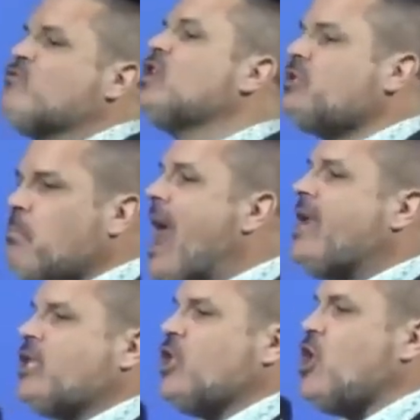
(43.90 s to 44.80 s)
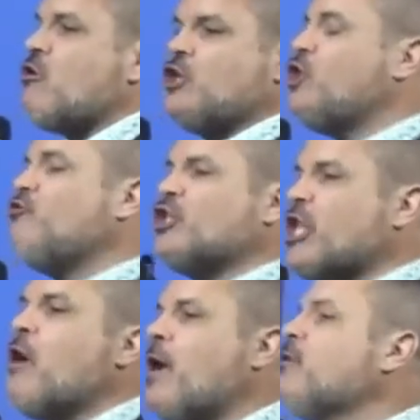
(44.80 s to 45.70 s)
to explain it to you because you just
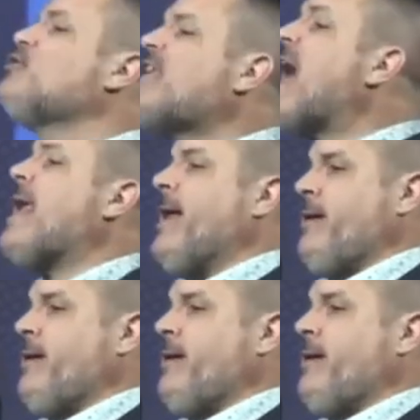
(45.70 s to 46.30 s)
don't understand.